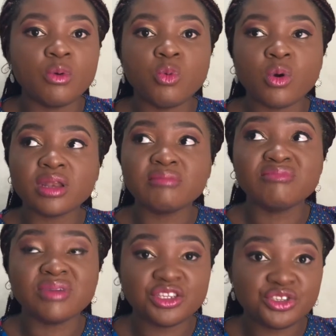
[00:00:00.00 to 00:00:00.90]

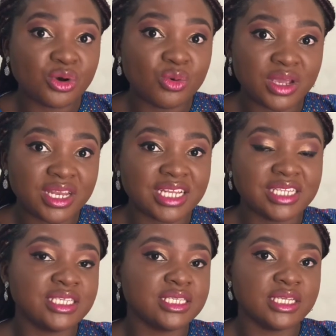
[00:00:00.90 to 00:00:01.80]
one major way that
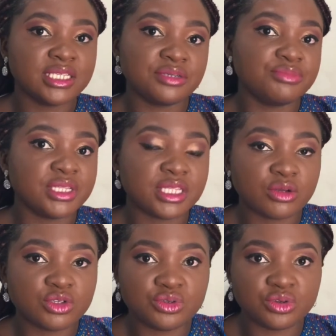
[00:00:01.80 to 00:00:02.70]
this is
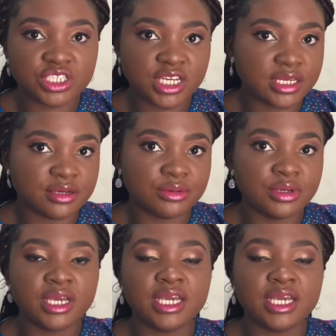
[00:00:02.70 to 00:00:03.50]
detrimental to your channel